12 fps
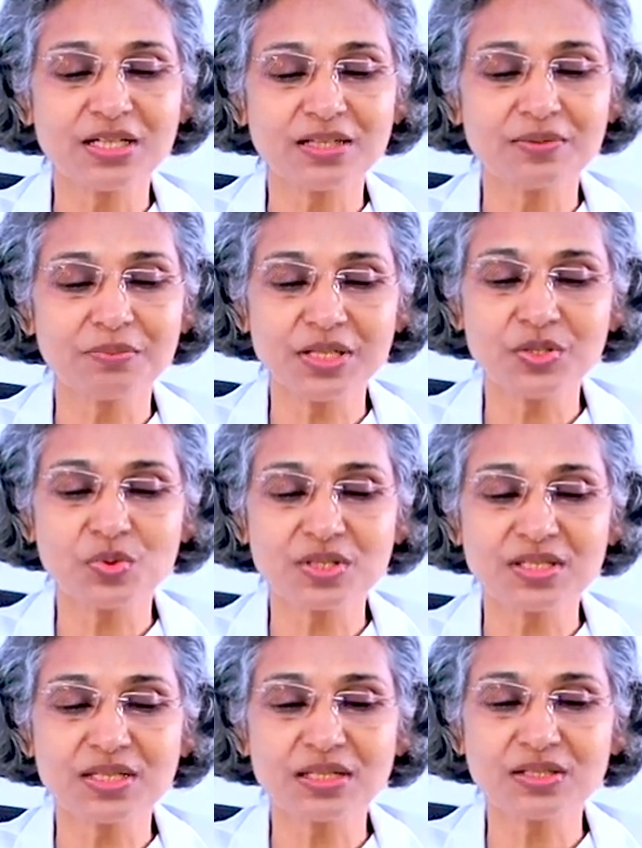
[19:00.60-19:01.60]
age
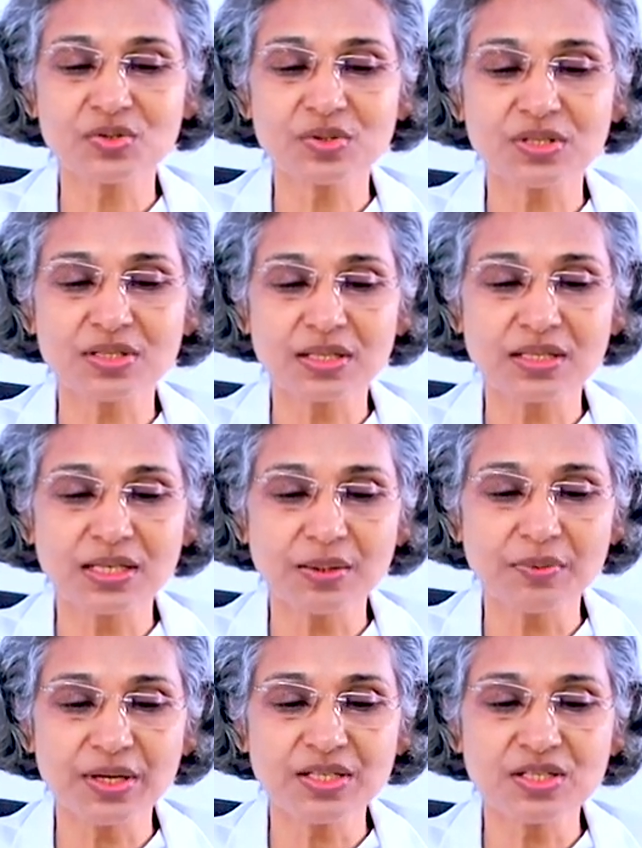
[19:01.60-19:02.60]
was there. She was
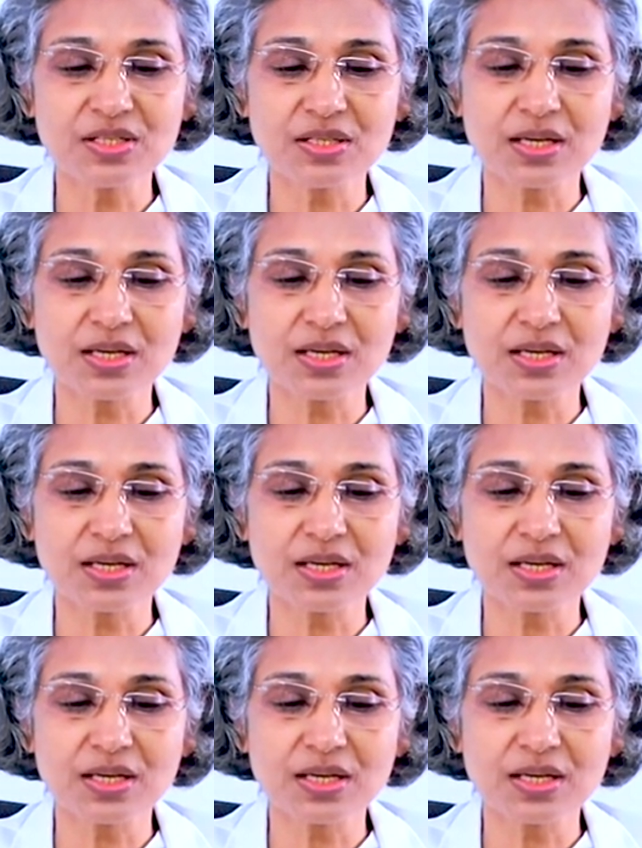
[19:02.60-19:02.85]
real age is